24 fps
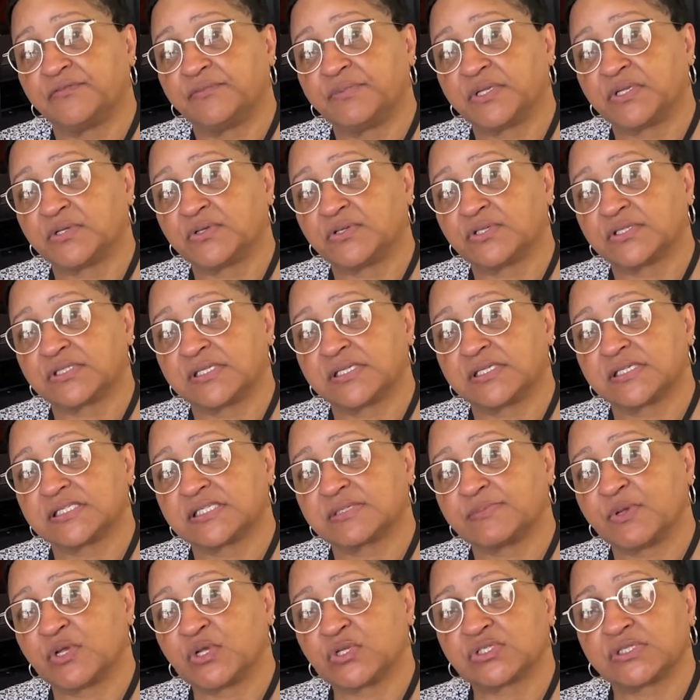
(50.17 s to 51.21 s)
because it
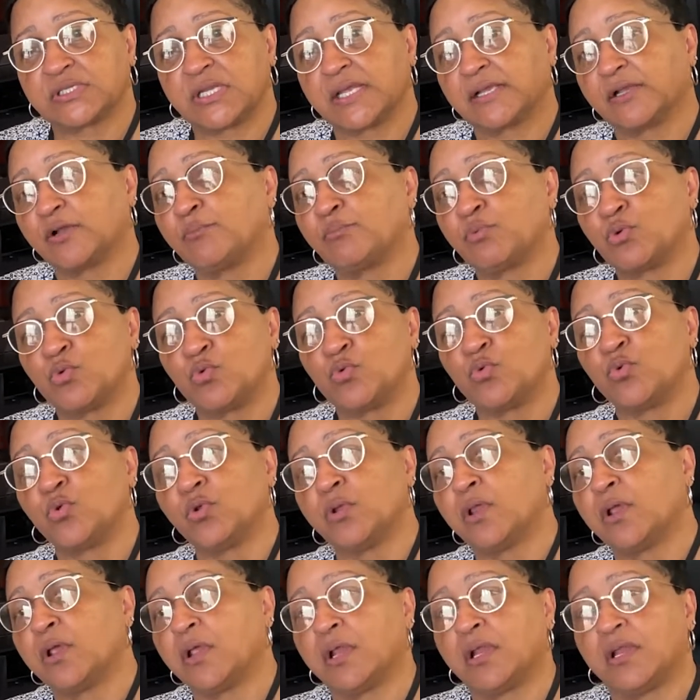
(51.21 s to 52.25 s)
smells like a pool.
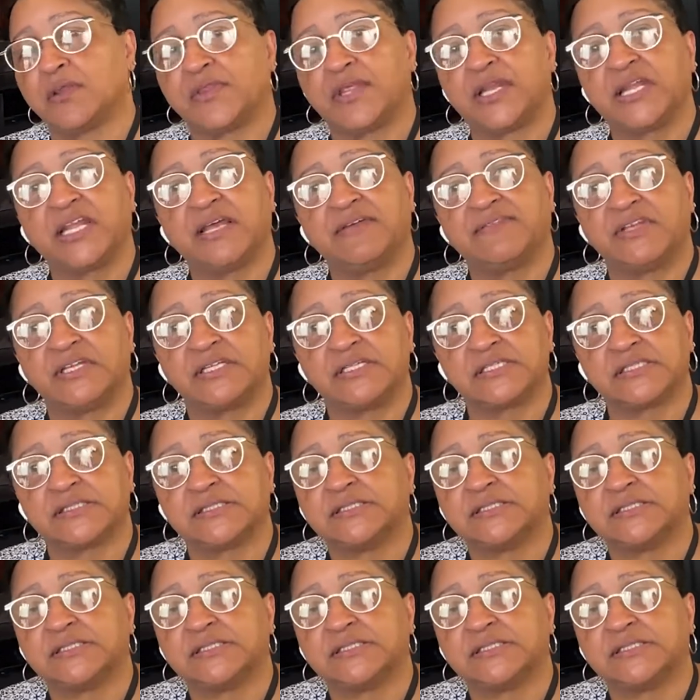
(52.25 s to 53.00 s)
They love it.